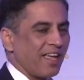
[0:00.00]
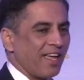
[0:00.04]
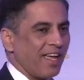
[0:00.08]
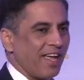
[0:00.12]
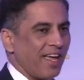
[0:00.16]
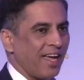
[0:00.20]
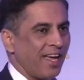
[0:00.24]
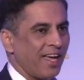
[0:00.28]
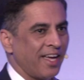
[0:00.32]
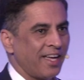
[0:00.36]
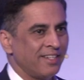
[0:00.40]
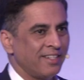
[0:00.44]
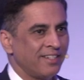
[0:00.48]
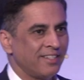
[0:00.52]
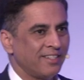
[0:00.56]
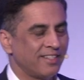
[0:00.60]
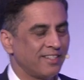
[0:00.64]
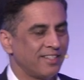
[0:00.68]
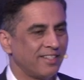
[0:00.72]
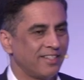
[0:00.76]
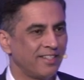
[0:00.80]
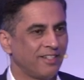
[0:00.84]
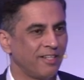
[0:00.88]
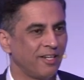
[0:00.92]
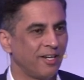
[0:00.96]
and
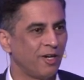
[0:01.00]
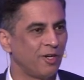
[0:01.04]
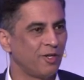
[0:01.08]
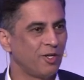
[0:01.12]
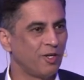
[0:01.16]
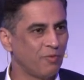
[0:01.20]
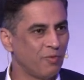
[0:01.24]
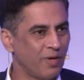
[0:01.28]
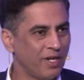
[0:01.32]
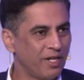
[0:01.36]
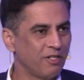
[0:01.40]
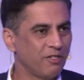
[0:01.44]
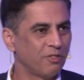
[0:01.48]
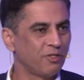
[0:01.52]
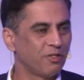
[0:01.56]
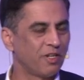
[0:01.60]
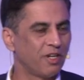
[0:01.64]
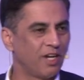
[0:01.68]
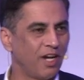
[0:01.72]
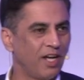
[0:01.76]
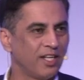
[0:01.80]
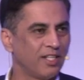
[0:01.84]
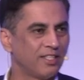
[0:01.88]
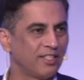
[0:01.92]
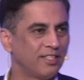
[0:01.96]
you know, he went into
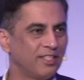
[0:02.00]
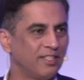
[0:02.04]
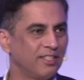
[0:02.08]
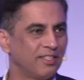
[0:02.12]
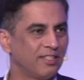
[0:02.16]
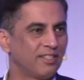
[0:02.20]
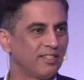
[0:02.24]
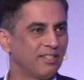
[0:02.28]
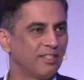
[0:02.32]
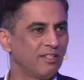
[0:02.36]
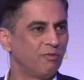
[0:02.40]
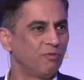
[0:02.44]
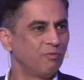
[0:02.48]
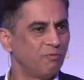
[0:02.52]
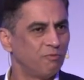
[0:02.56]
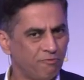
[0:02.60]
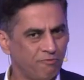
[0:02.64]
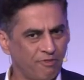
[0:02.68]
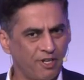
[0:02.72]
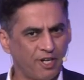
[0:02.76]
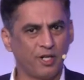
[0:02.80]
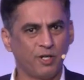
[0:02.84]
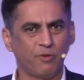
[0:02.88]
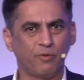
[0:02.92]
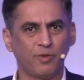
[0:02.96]
classes,
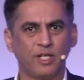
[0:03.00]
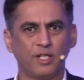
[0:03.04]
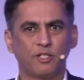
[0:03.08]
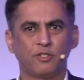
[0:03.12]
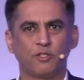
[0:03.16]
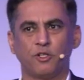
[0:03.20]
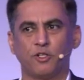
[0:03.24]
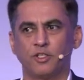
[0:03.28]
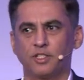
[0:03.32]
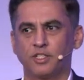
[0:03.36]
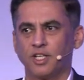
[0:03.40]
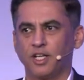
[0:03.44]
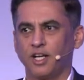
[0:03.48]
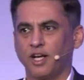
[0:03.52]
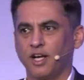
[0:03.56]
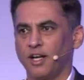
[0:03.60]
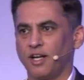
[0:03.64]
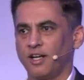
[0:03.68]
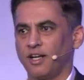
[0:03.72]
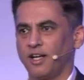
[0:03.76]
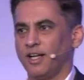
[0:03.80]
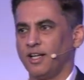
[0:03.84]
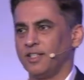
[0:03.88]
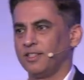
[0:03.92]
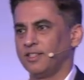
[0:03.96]
very well taught
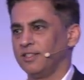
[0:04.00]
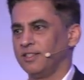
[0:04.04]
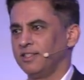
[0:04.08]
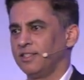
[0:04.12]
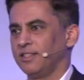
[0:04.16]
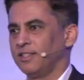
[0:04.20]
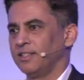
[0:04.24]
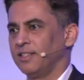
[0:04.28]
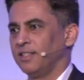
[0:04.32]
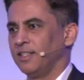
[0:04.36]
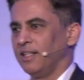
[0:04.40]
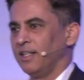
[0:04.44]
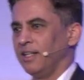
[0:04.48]
classes.